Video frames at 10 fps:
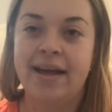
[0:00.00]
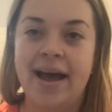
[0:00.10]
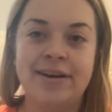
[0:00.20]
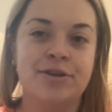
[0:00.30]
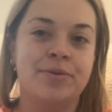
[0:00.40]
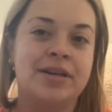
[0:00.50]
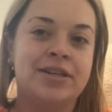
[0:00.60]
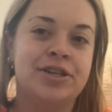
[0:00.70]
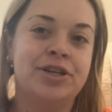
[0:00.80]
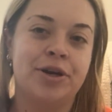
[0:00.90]
I just wanted
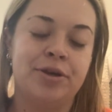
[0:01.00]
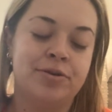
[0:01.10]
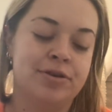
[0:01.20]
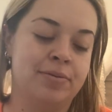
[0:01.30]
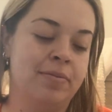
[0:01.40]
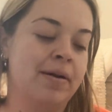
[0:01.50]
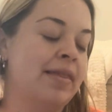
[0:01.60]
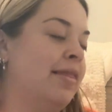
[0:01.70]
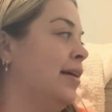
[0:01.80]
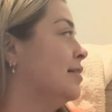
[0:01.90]
to show you some of my
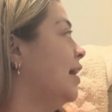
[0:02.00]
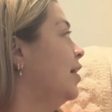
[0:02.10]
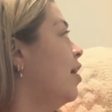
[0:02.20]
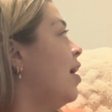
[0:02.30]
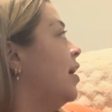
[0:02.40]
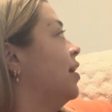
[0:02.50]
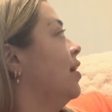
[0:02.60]
things I got.